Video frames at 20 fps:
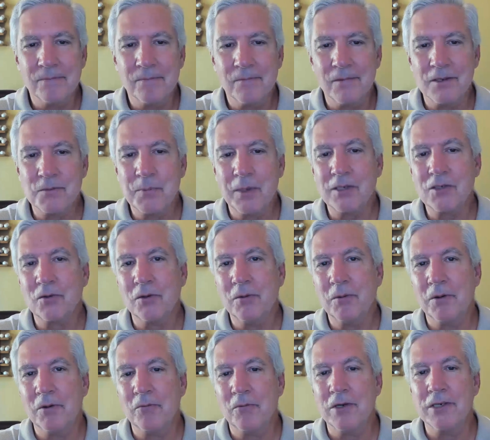especially
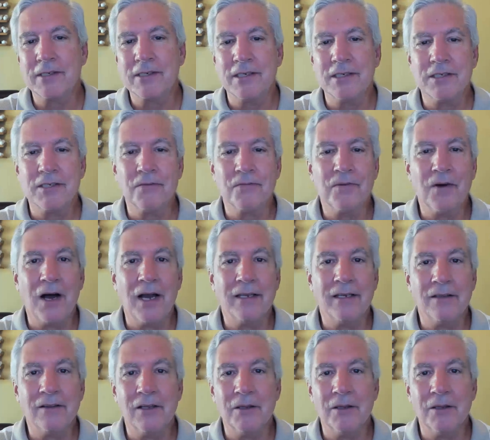when risk is defined and